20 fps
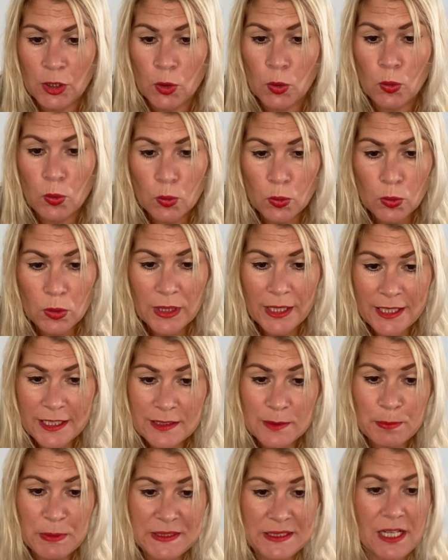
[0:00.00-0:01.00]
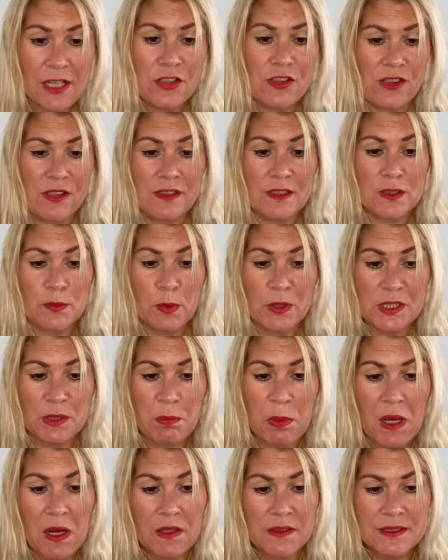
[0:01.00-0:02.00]
all his possessions were to
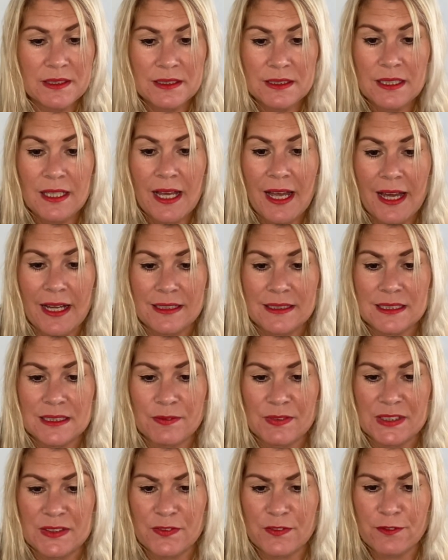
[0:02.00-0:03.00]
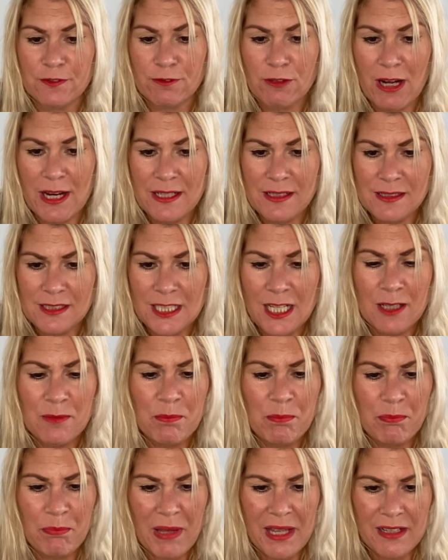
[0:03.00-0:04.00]
pass into the hands of his friend
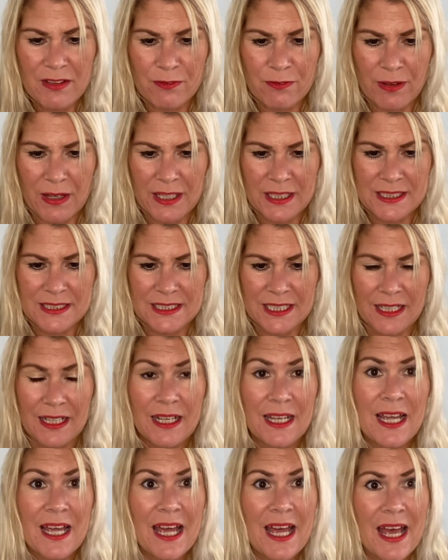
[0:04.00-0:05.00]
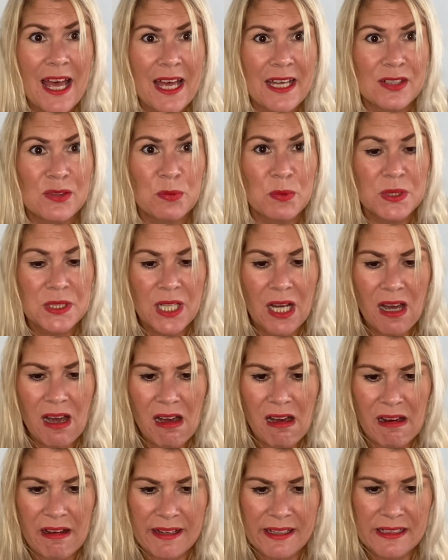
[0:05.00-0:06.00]
and benefactor, Edward
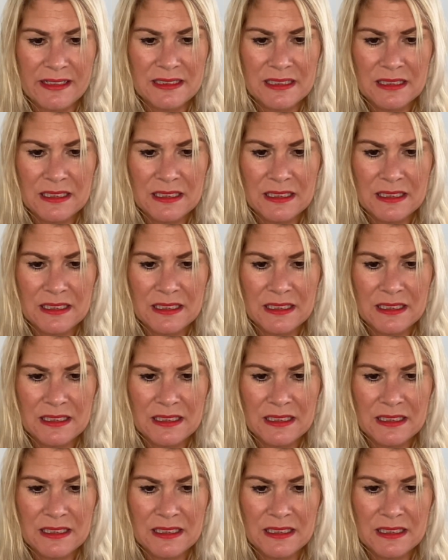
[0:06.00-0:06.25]
Hyde,